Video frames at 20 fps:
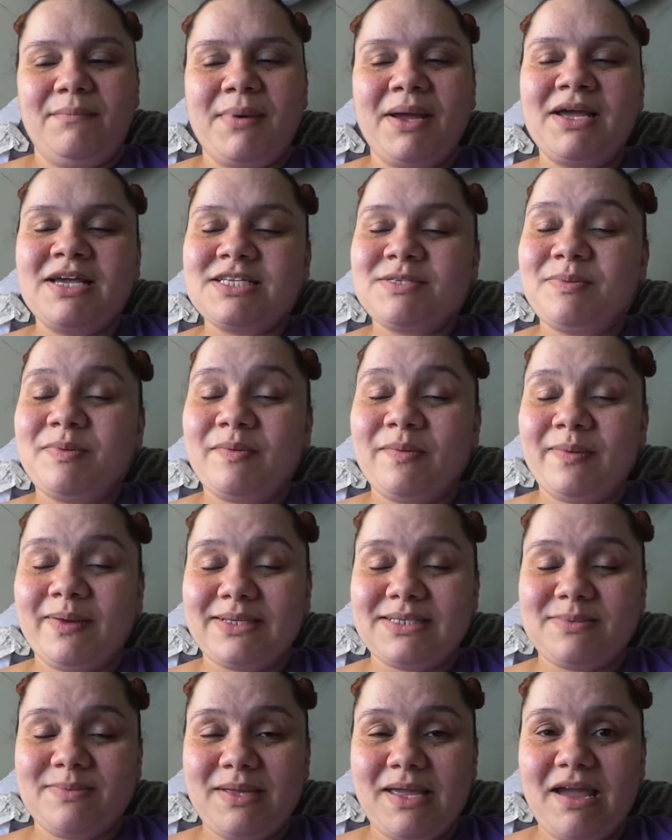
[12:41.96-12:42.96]
my husband
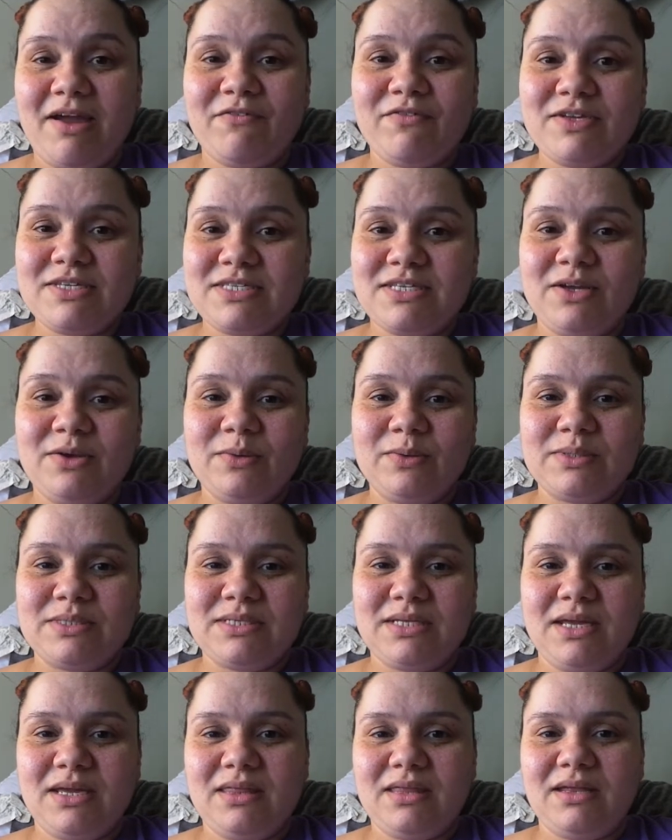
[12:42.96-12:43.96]
reminds me every single
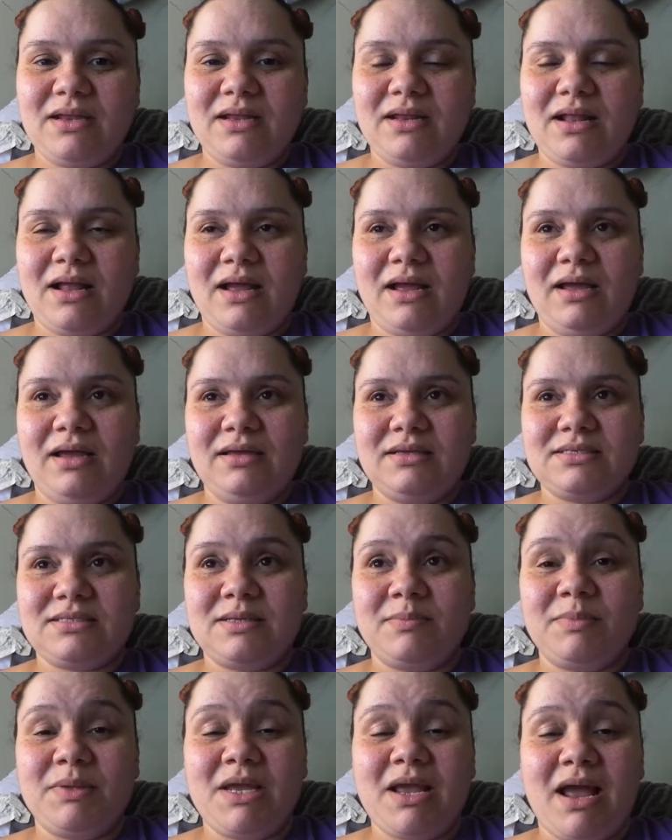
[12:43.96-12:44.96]
day that I,
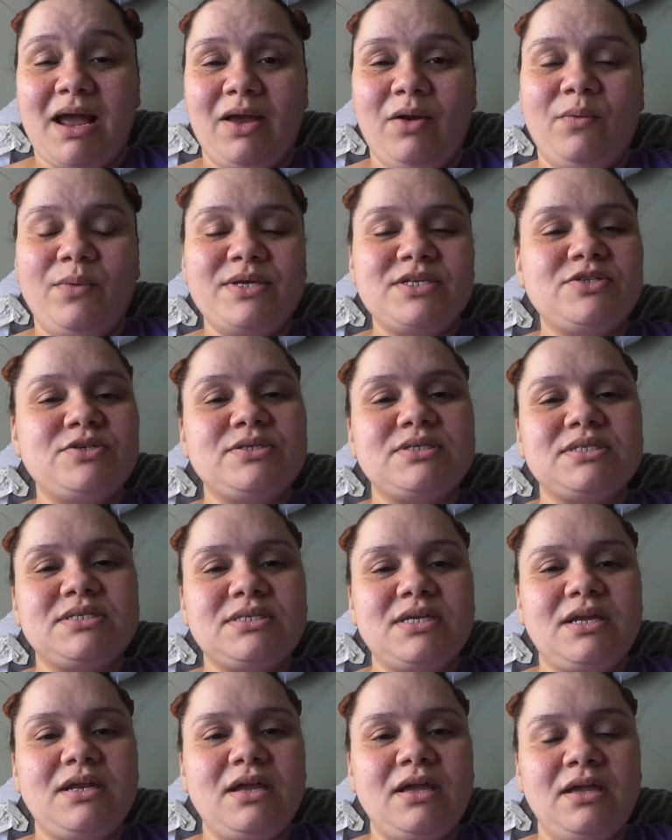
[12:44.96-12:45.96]
something I always used to
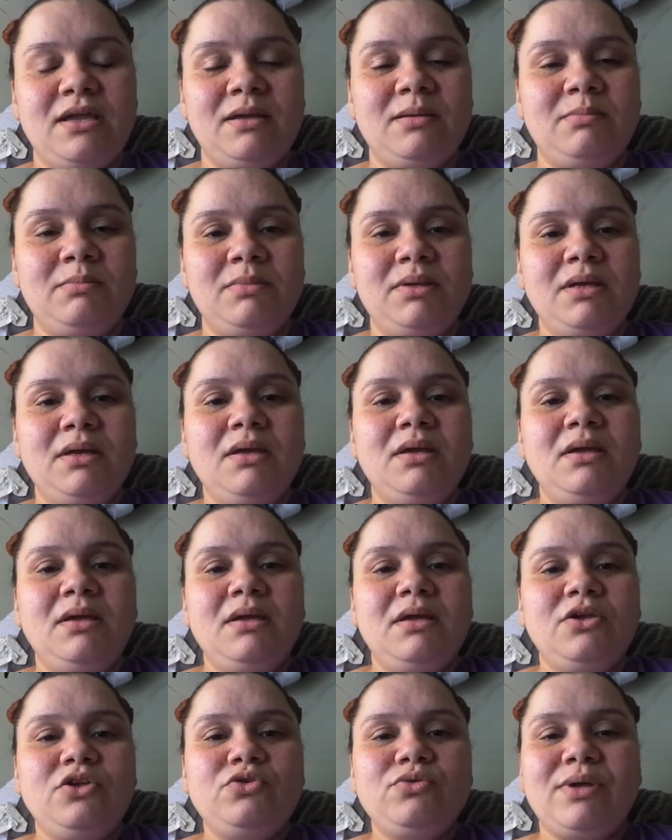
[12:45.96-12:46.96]
say to him,
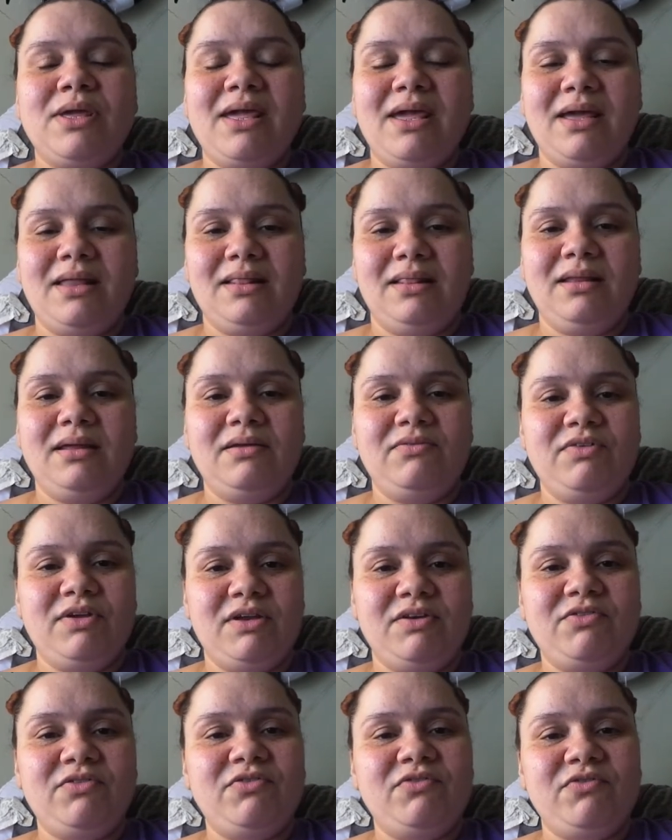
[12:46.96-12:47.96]
you can't live
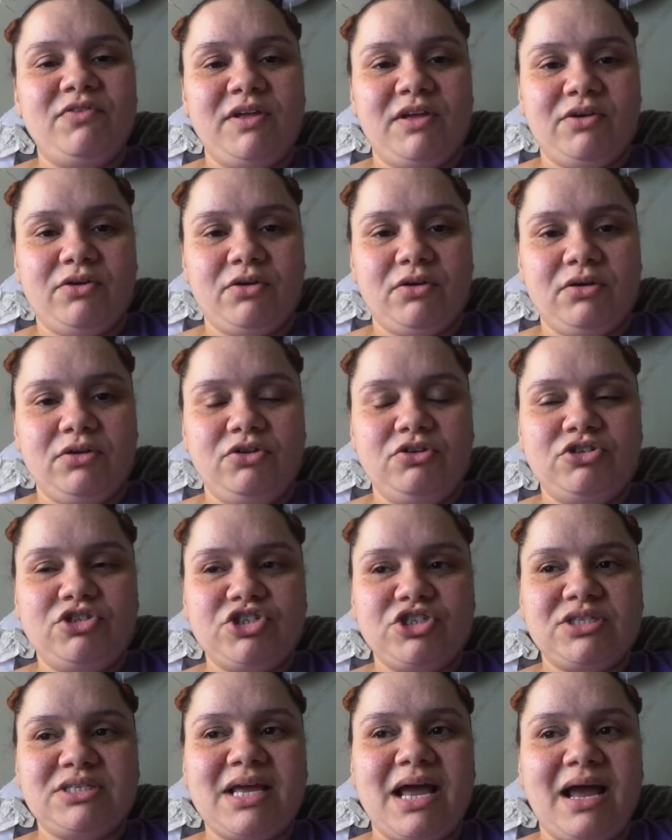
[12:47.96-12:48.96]
in fear. You
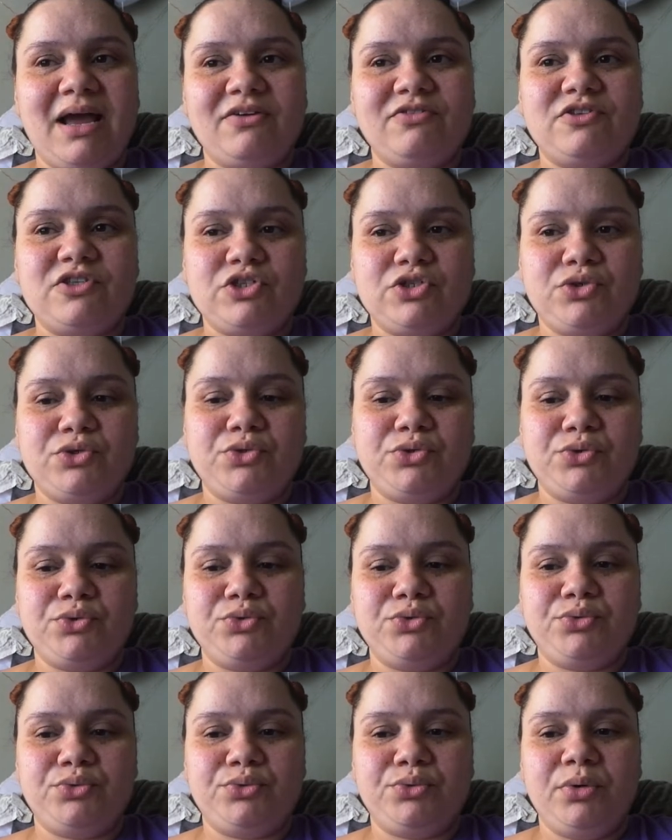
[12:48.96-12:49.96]
just have
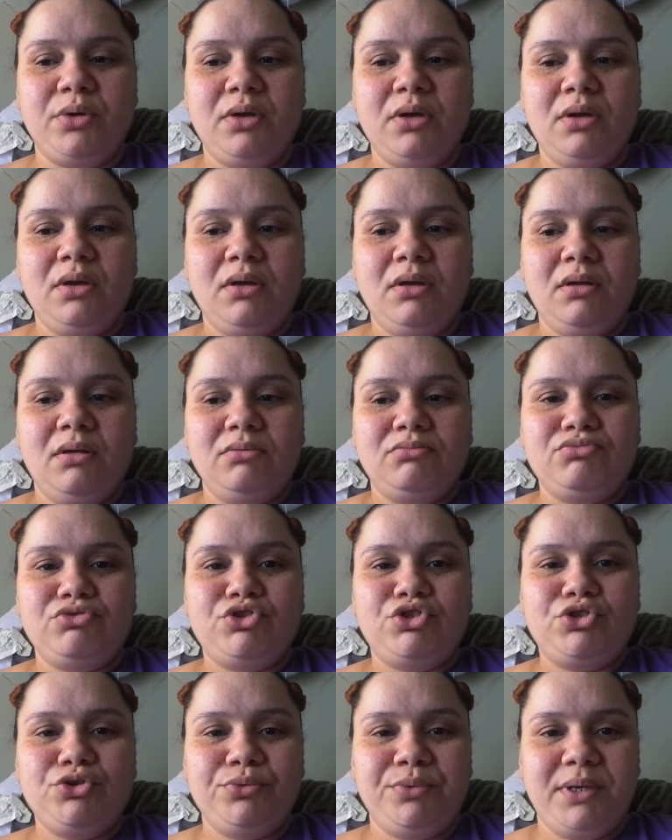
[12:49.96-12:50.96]
to
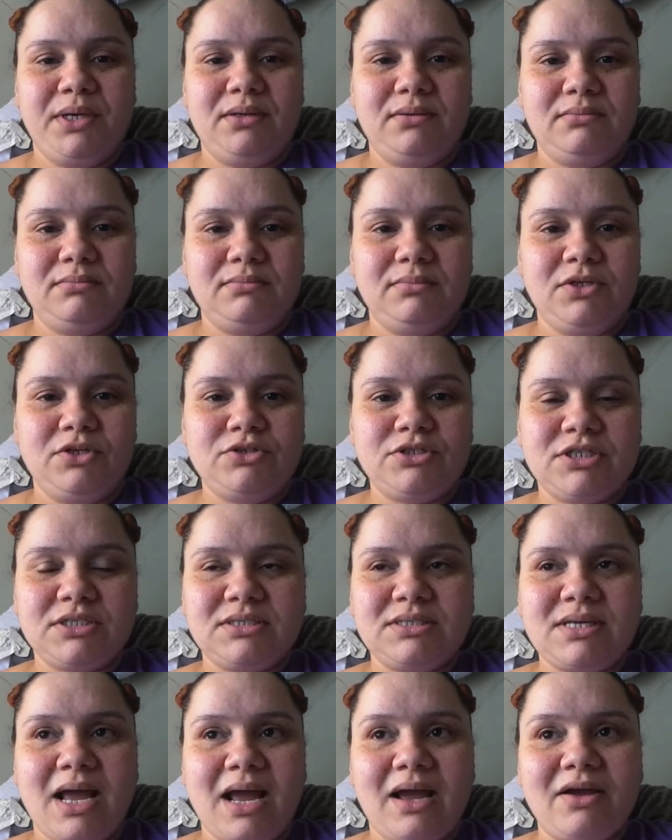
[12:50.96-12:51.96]
do it. You
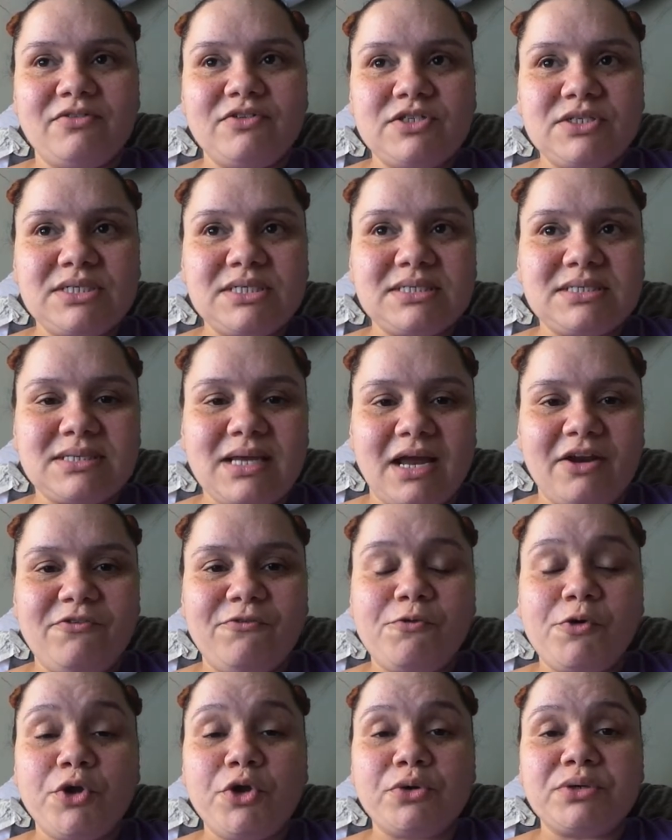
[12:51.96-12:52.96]
just have to decide
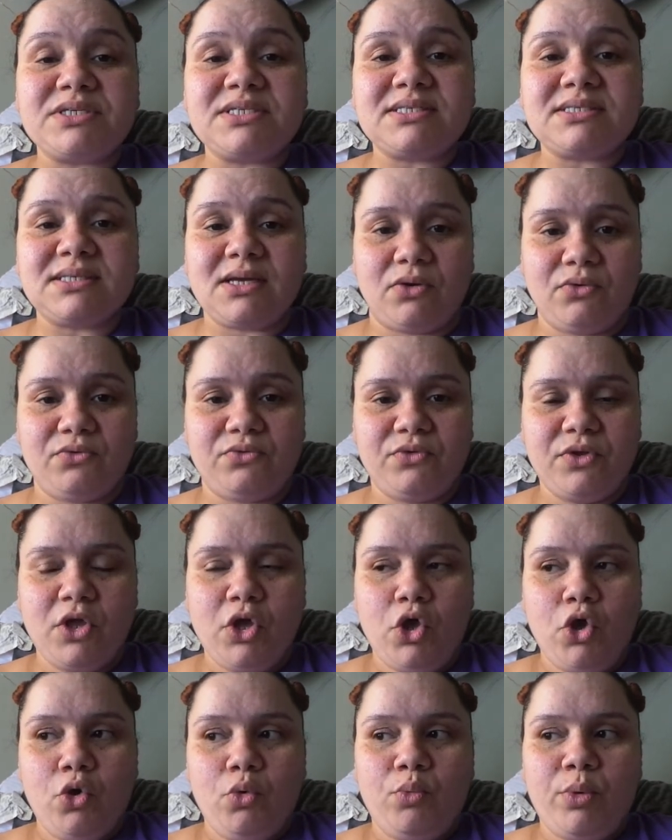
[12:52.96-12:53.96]
for yourself
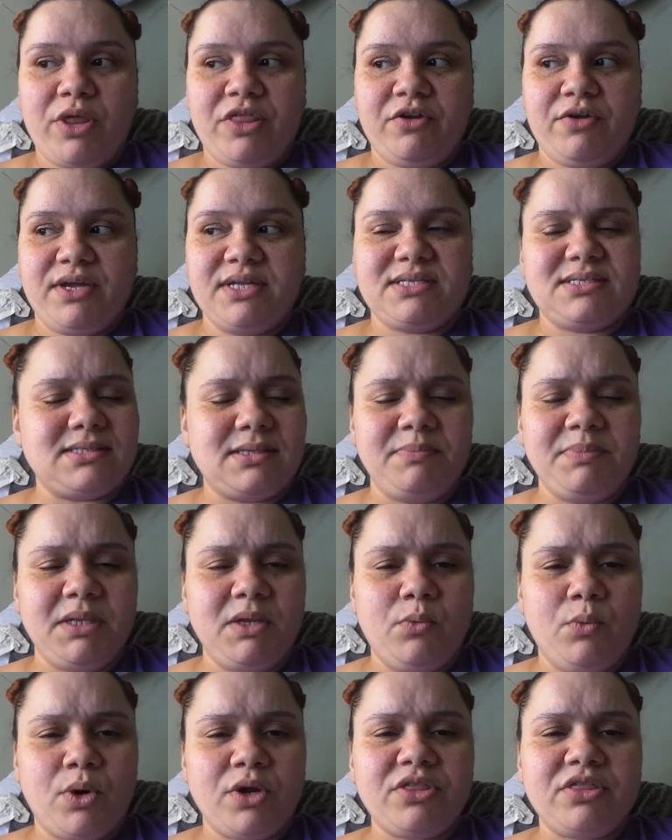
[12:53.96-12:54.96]
whether it's
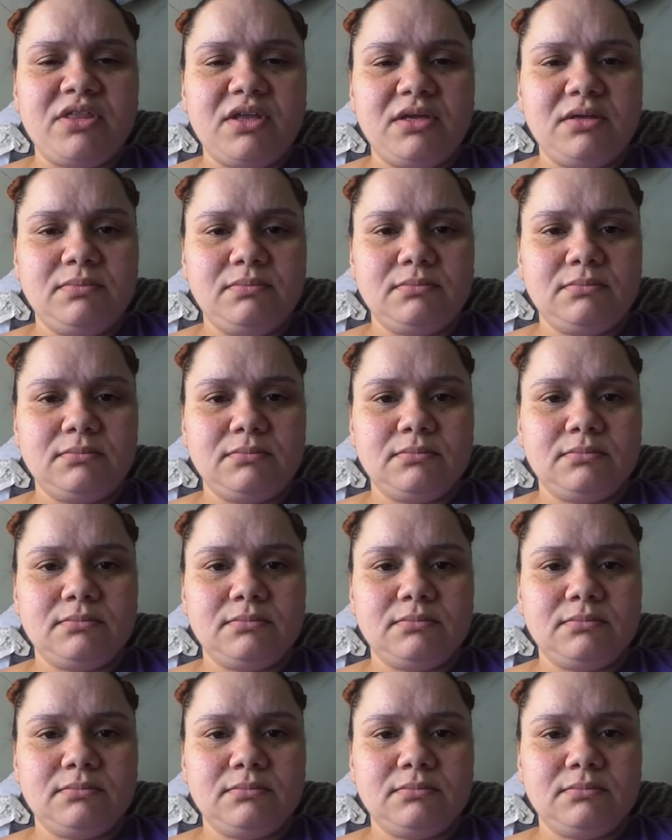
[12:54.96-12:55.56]
something worth it.